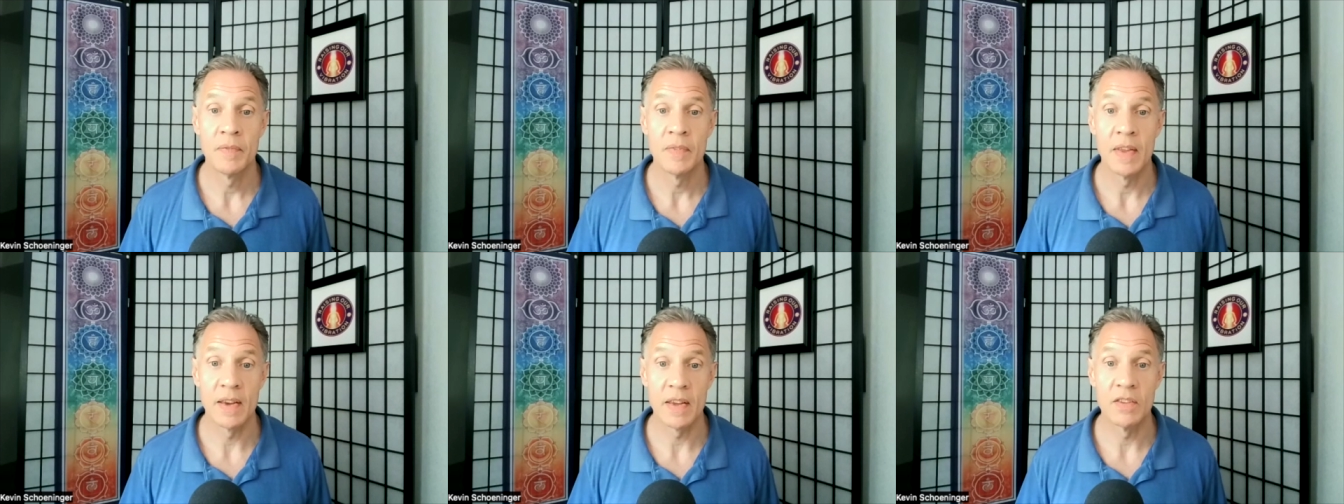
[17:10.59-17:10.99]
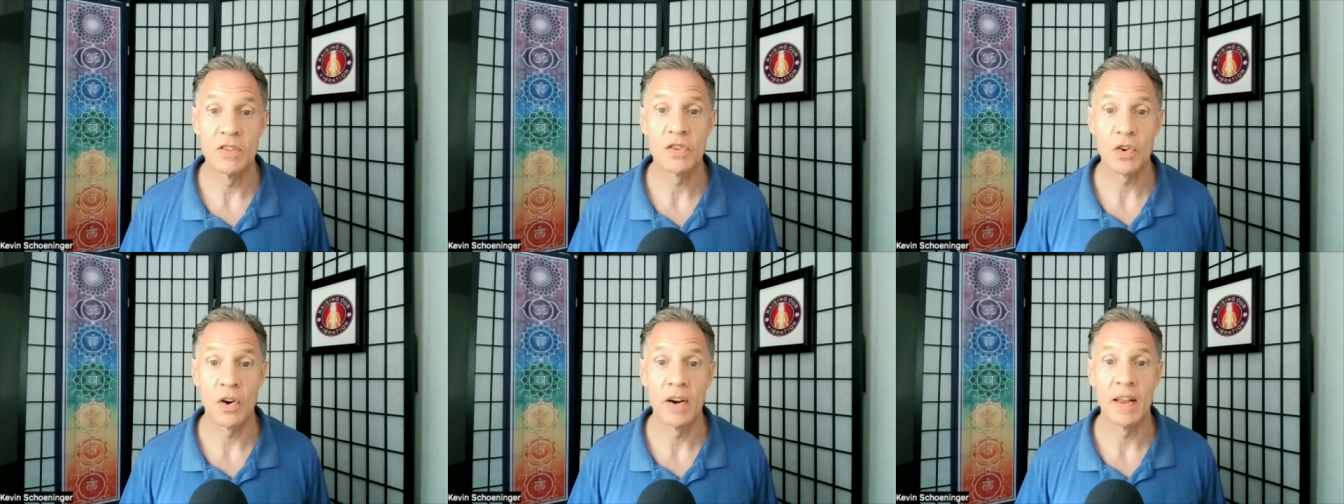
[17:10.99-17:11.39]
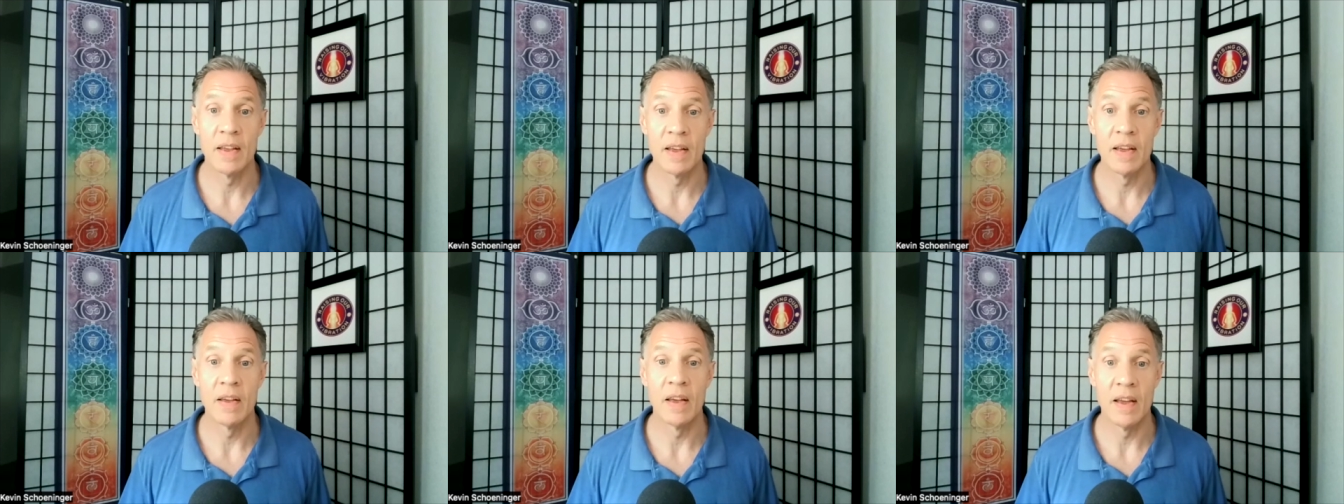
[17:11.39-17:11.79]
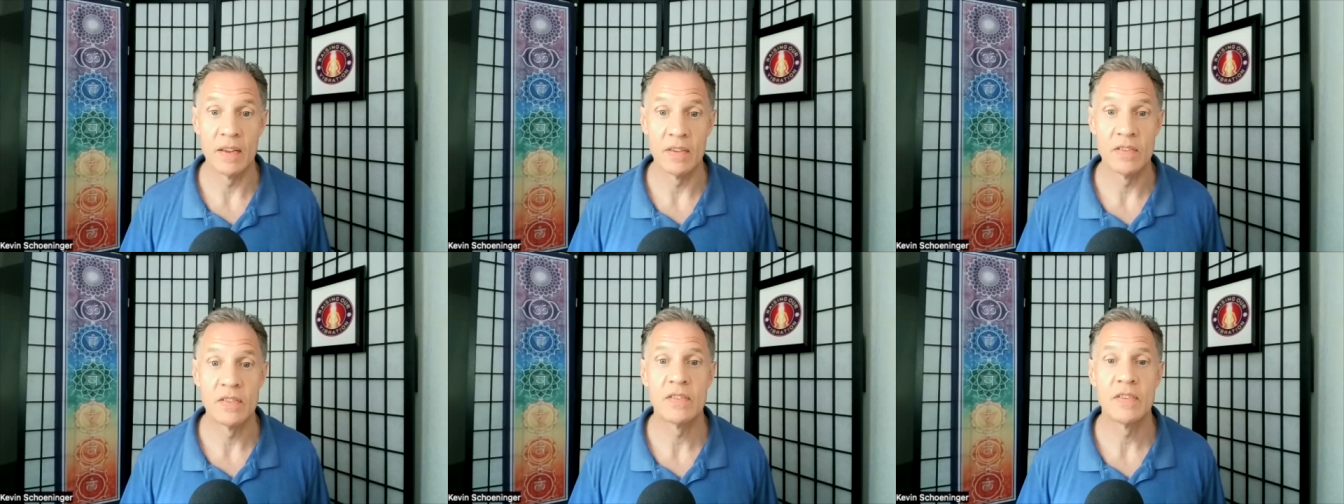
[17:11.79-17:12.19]
It can start
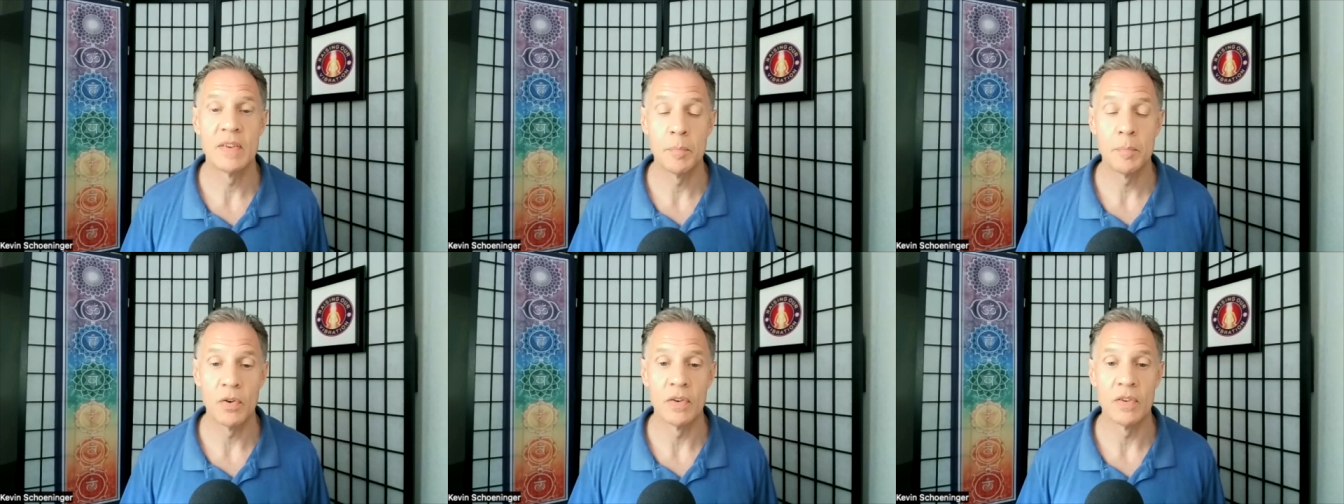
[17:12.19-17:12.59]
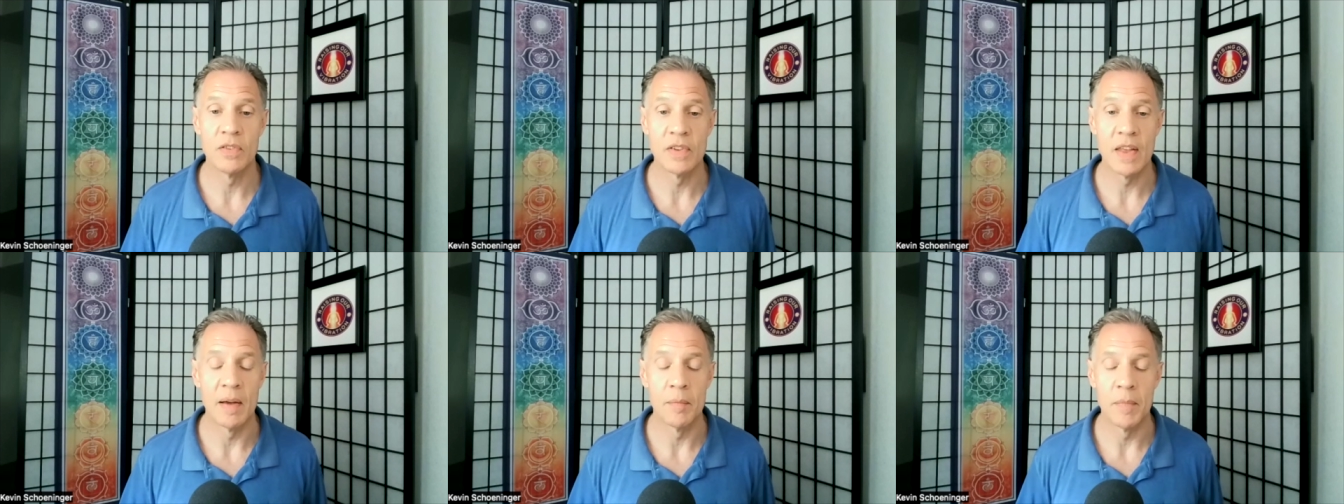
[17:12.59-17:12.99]
as simple as that,